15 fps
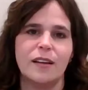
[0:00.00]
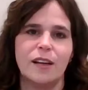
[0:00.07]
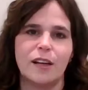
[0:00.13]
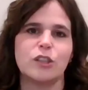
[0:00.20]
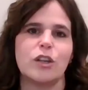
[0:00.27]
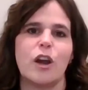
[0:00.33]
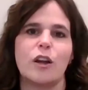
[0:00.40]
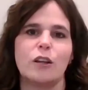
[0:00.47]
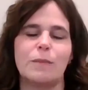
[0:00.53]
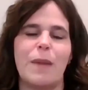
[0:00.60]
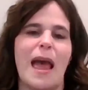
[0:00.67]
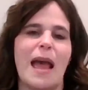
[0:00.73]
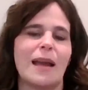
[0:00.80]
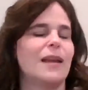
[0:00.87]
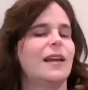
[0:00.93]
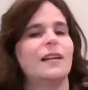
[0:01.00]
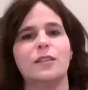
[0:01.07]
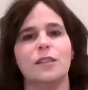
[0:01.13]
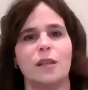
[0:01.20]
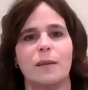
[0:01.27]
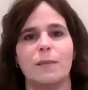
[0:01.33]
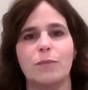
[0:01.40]
a child back
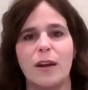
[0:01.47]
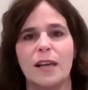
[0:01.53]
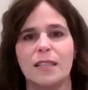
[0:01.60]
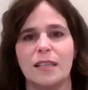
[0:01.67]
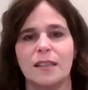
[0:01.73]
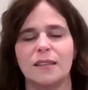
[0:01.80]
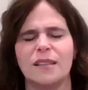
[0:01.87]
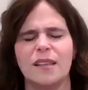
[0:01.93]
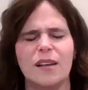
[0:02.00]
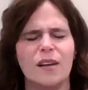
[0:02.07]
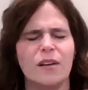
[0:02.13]
into the present